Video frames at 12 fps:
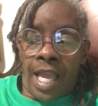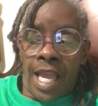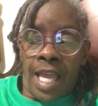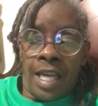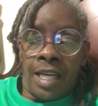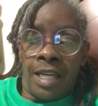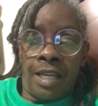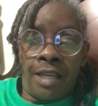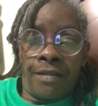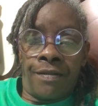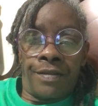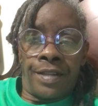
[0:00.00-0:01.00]
and
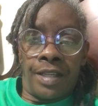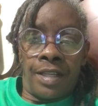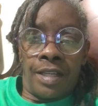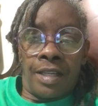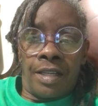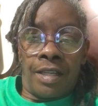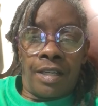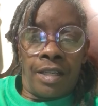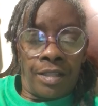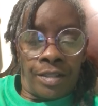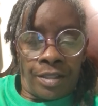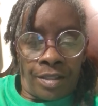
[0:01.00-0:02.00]
lift
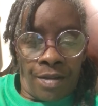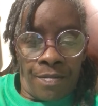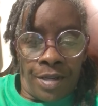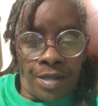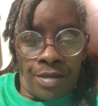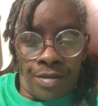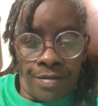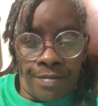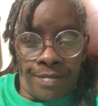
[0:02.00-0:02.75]
her stomach up